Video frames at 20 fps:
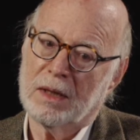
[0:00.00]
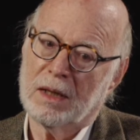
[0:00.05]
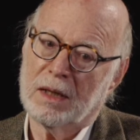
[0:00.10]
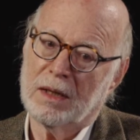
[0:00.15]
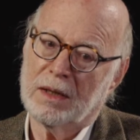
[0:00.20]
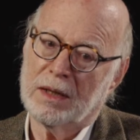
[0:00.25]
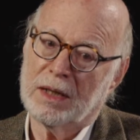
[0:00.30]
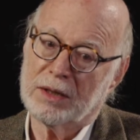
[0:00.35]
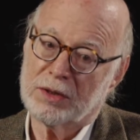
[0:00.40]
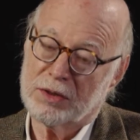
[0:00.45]

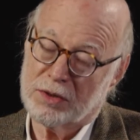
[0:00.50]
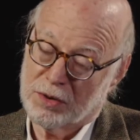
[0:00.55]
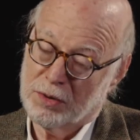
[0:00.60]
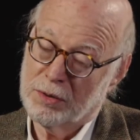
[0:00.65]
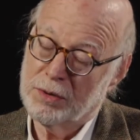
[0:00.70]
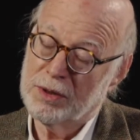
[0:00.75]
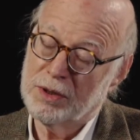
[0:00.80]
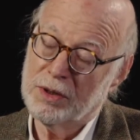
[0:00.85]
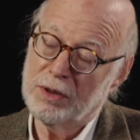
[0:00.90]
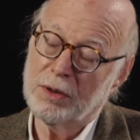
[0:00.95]
that's
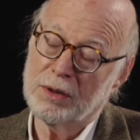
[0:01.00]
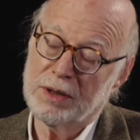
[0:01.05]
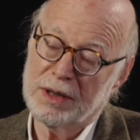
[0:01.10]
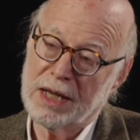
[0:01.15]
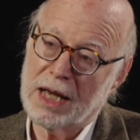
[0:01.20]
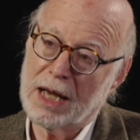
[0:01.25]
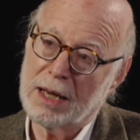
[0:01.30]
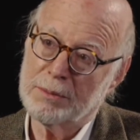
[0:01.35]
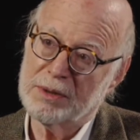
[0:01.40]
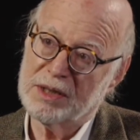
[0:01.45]
true in UN
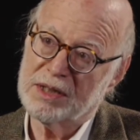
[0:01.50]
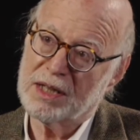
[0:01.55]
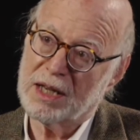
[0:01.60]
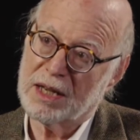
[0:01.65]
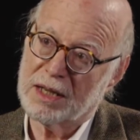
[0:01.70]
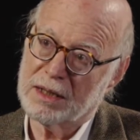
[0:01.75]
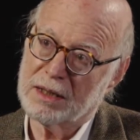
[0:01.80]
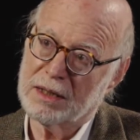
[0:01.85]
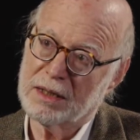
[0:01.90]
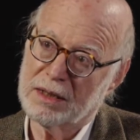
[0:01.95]

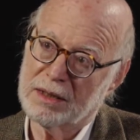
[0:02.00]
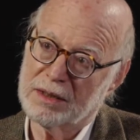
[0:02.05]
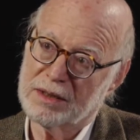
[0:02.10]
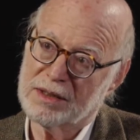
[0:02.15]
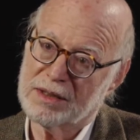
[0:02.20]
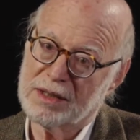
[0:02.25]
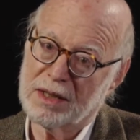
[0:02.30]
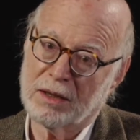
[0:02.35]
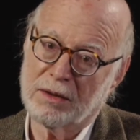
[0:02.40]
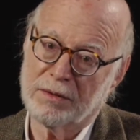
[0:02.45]
Habitat
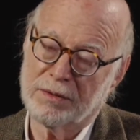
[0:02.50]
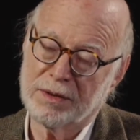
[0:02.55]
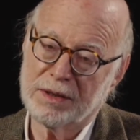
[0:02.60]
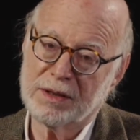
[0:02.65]
itself.